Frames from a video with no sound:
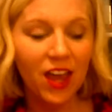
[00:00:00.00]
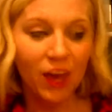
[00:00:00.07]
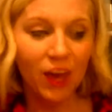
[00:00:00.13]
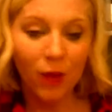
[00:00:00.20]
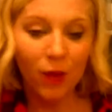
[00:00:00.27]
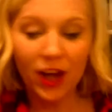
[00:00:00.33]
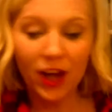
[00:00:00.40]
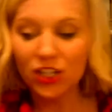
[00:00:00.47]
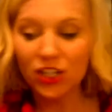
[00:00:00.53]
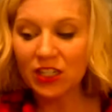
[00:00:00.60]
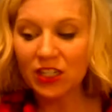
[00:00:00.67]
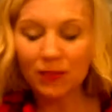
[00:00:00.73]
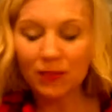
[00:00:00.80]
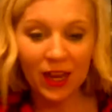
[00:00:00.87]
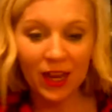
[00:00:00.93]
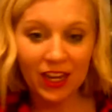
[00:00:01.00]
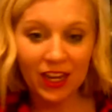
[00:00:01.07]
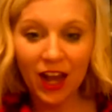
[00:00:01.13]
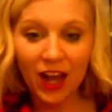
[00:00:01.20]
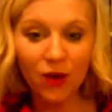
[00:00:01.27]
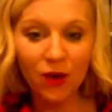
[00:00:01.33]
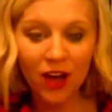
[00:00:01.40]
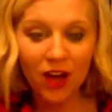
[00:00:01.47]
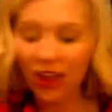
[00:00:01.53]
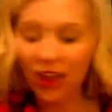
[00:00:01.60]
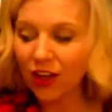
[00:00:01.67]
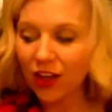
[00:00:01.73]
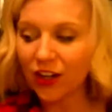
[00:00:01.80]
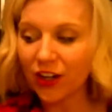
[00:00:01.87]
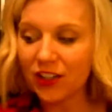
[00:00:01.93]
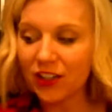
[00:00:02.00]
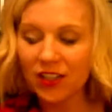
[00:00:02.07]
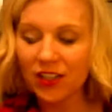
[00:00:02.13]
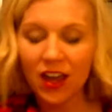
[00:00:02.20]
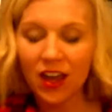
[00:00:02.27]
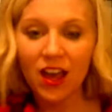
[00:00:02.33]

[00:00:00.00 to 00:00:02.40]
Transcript: and while she's picking out colors,